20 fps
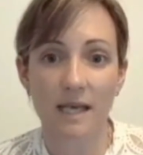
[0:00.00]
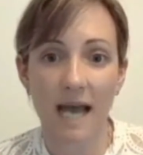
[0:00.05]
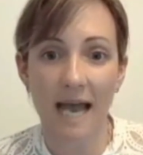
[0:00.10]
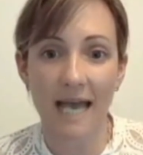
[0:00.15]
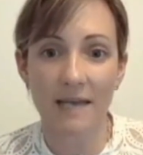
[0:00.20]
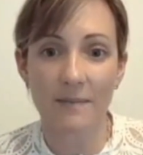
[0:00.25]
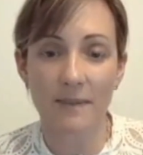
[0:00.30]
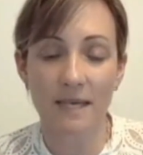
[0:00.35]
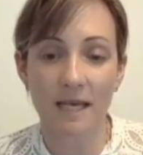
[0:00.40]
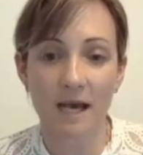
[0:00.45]

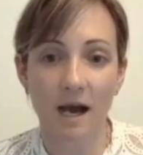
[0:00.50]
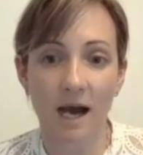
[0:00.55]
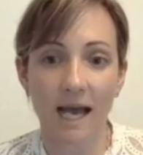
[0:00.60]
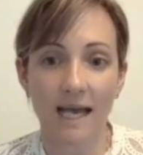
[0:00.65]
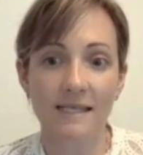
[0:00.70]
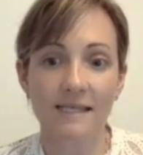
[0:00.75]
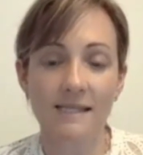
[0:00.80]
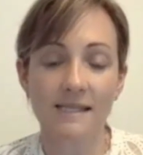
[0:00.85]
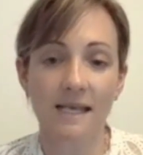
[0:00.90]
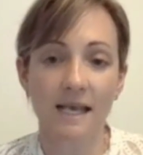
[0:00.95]

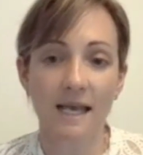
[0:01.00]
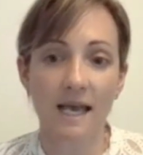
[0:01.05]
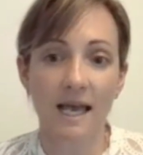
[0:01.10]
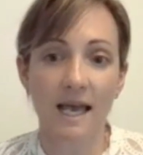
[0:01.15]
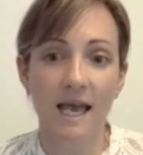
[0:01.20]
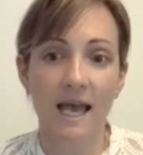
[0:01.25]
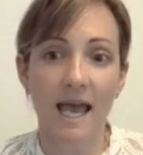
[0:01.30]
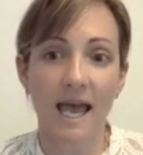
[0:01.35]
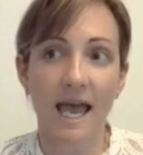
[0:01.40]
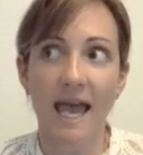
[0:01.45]
APIs.
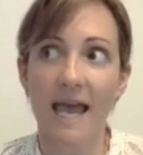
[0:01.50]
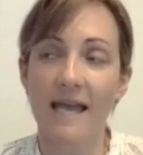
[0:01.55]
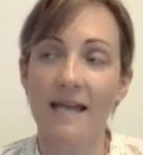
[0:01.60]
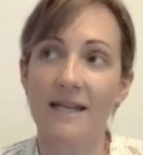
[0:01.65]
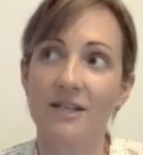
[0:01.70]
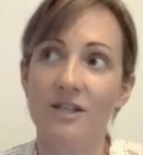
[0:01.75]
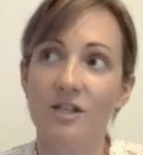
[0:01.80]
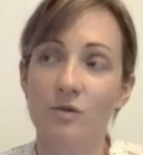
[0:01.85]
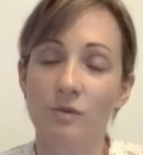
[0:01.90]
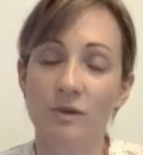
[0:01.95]

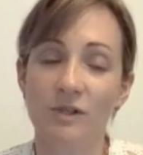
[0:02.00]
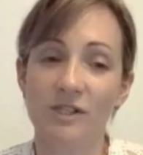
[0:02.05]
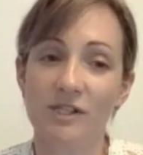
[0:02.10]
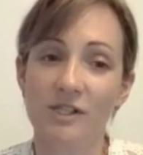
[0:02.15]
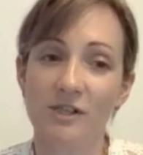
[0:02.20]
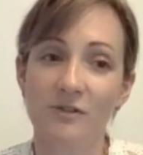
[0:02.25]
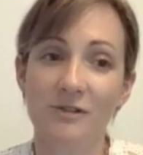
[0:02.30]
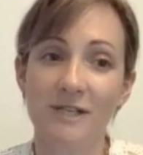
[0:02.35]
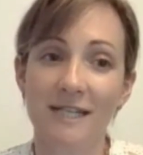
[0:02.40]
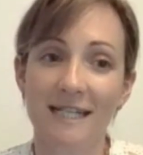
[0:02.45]
And we're
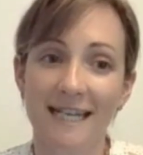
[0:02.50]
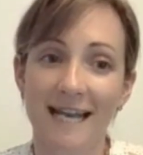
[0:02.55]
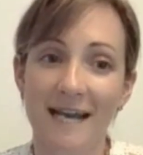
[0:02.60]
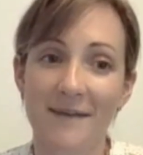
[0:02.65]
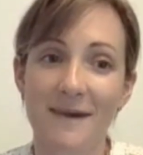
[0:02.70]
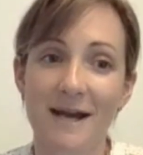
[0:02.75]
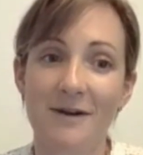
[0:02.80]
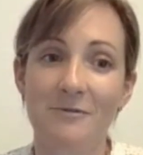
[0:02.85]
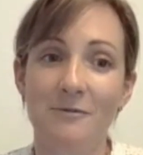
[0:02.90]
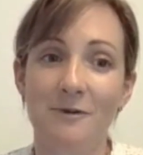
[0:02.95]
soon going to
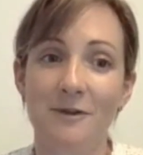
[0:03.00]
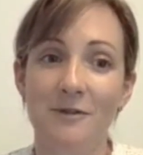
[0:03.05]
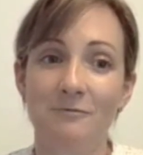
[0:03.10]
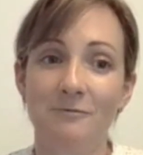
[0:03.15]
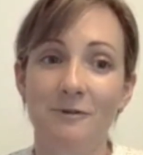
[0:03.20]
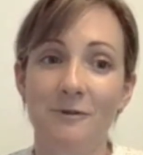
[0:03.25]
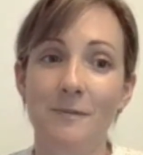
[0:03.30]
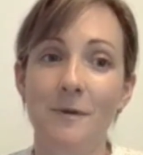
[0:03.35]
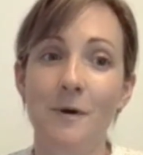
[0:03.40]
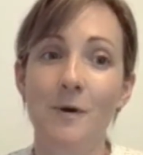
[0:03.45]
come out
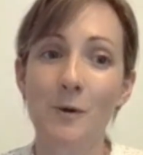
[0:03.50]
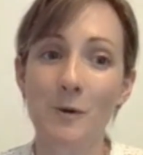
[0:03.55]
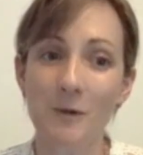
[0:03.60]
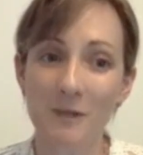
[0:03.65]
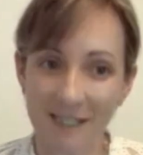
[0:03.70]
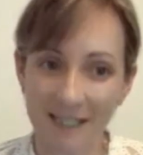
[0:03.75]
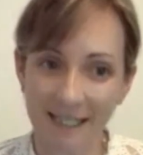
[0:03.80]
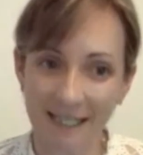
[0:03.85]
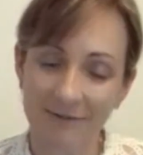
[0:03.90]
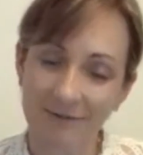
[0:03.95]
with
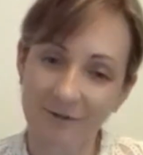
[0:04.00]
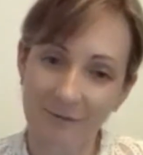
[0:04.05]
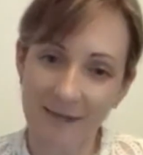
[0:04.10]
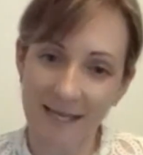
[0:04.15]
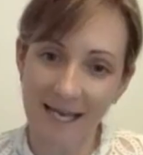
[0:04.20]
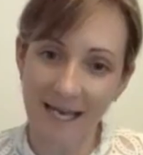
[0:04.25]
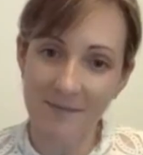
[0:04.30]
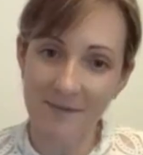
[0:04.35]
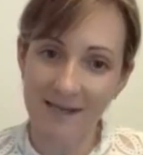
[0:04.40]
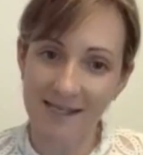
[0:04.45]
reporting from
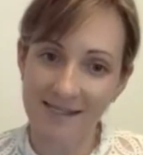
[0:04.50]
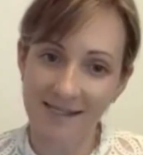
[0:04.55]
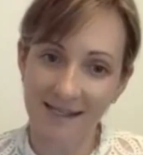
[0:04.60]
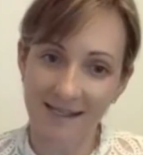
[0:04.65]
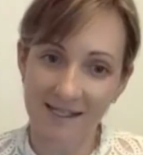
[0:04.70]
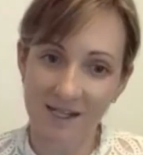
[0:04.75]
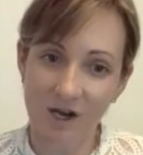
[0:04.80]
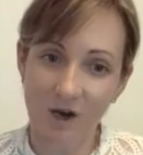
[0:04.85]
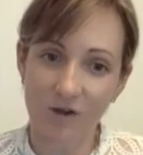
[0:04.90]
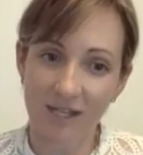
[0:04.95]
the API
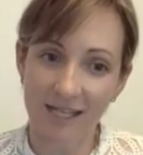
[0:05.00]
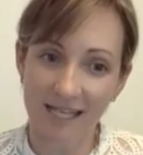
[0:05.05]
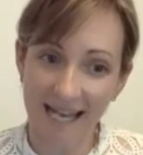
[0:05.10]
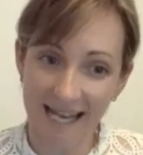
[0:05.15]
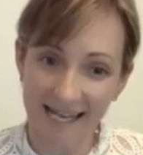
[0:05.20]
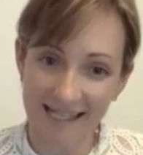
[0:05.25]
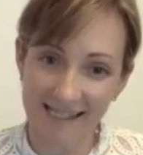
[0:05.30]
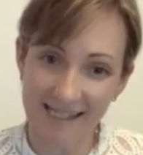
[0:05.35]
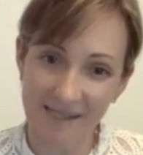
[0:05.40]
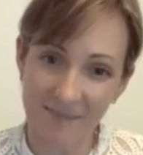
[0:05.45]
Centre on the
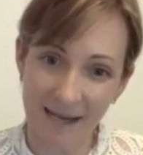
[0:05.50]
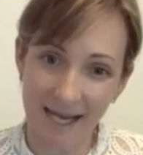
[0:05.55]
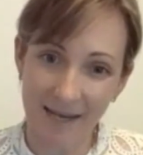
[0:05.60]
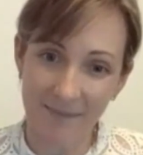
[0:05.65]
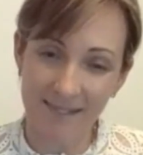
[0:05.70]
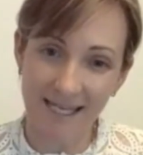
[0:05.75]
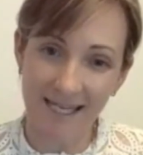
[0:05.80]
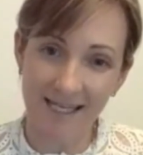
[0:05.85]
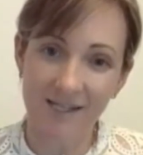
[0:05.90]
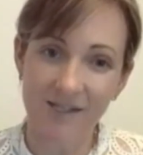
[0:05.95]
customer
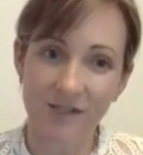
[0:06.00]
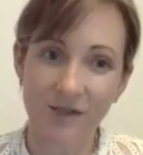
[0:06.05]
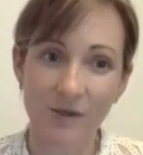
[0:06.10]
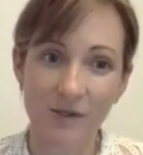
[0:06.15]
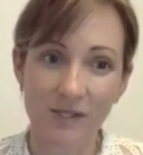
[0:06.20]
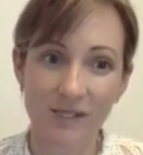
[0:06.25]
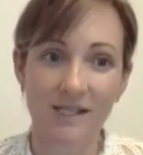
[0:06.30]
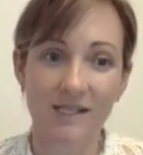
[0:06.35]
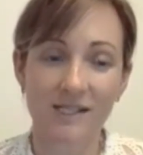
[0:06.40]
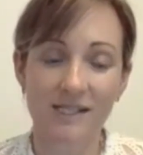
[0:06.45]
uptake and
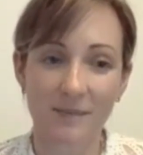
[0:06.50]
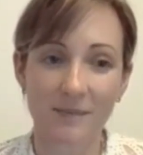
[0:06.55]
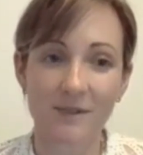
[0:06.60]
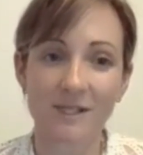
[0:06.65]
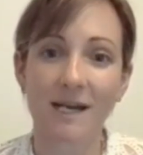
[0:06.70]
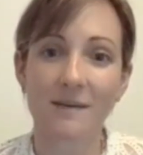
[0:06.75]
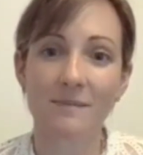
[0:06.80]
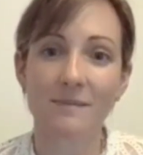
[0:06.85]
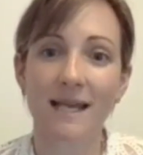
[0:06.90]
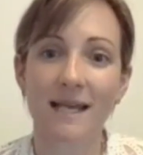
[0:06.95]
usage
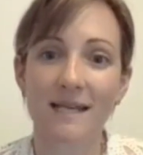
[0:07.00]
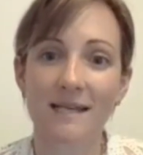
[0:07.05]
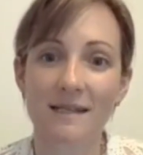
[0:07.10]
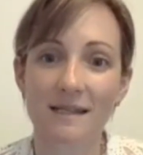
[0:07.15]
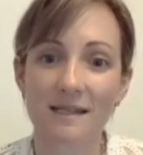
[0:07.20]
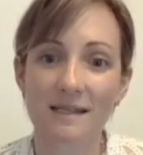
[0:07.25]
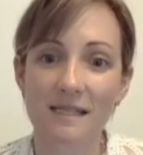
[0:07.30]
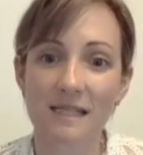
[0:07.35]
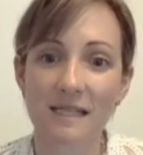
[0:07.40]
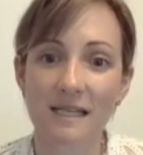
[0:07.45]
sometime later
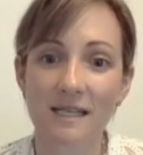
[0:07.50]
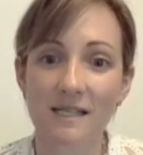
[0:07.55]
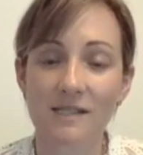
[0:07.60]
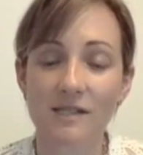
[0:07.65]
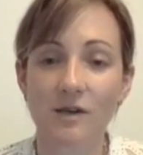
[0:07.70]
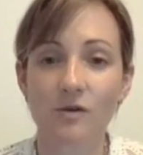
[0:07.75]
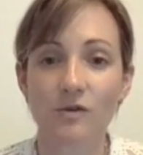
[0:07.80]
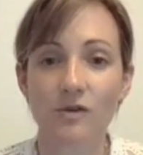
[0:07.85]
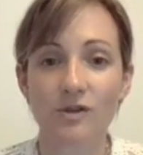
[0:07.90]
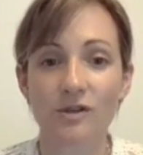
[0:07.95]
this year.
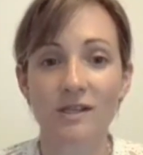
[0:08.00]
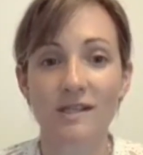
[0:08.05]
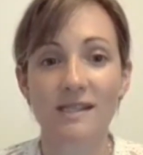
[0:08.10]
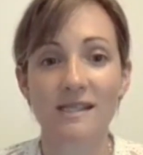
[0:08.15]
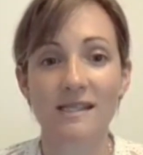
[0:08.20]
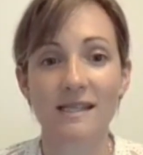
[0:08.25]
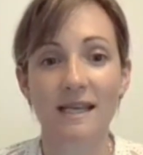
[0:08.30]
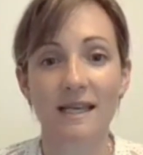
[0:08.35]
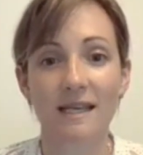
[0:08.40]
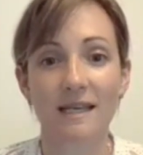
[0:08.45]
So you can
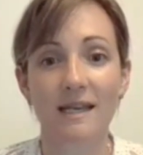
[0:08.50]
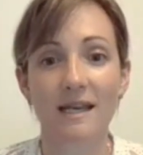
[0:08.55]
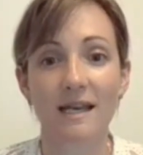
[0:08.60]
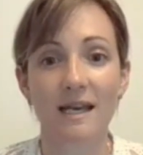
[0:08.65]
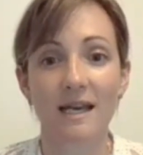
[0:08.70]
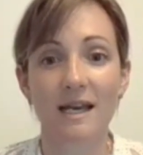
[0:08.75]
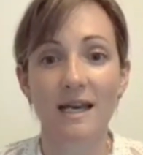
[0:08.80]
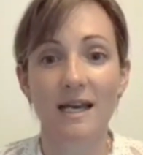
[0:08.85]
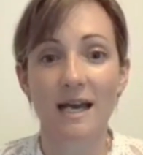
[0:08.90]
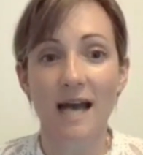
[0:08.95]
see
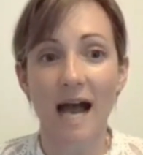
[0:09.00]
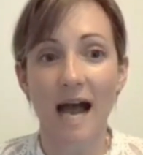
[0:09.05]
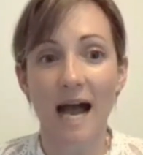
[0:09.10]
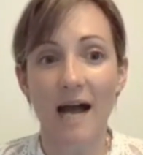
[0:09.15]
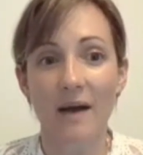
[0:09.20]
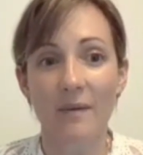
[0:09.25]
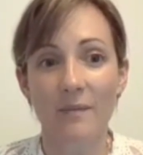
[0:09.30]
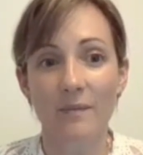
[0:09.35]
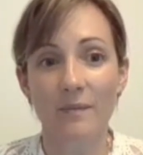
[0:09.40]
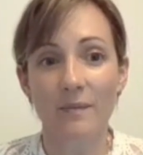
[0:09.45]

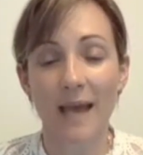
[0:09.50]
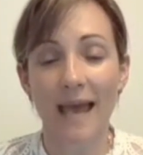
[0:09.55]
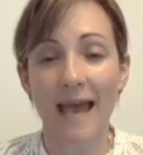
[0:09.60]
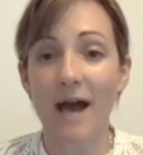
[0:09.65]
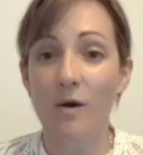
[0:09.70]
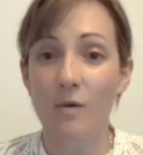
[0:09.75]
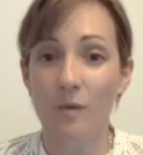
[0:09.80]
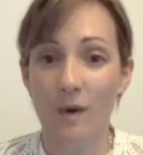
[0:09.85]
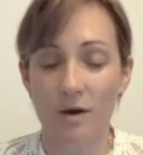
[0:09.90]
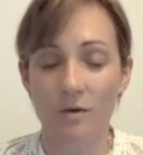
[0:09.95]

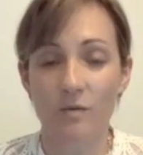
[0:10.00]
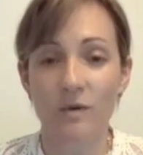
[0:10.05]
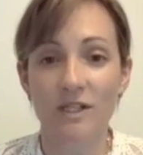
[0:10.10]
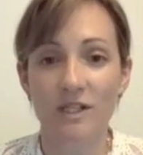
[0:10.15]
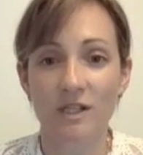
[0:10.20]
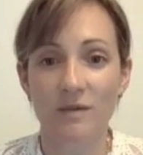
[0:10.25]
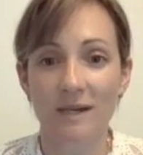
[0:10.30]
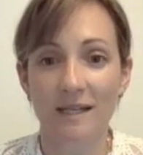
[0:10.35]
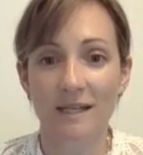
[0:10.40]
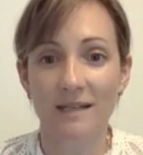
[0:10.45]
how well we're
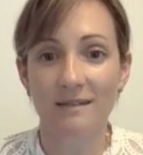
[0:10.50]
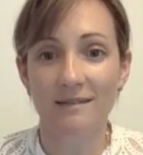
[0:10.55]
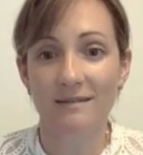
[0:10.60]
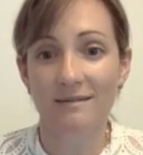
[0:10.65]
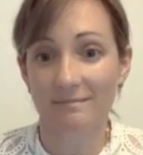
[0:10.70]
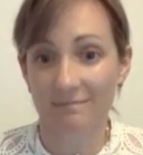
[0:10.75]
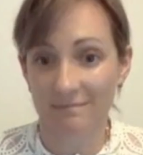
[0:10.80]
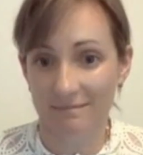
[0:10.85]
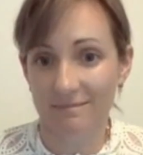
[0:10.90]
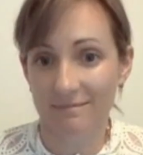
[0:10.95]
doing
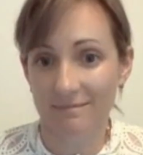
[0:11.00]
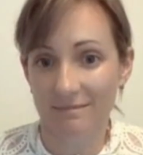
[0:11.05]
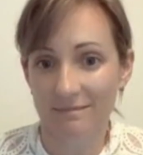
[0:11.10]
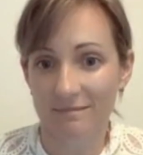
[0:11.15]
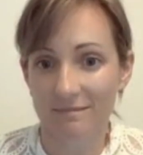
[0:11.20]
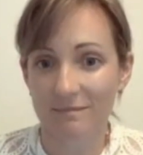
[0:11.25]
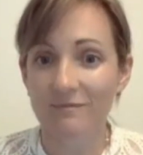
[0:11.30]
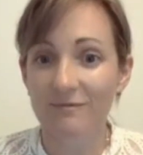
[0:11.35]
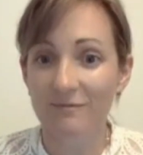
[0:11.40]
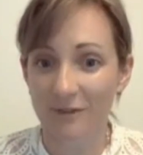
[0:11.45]

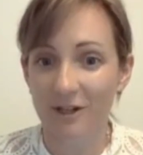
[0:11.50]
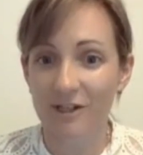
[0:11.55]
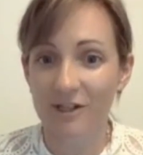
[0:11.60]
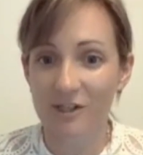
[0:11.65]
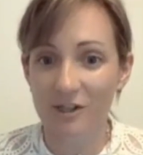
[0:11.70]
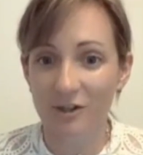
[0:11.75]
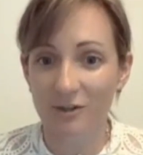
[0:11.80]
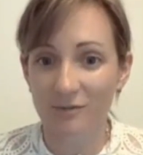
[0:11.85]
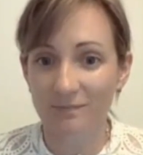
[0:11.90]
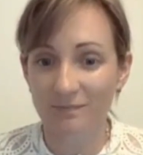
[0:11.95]
very
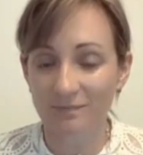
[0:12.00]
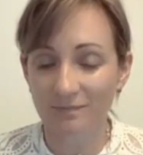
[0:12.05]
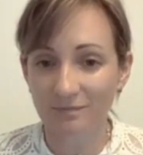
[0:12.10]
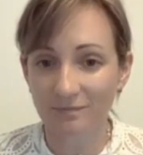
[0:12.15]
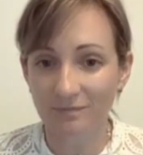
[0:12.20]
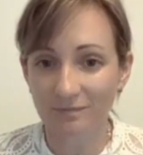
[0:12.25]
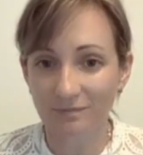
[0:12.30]
soon.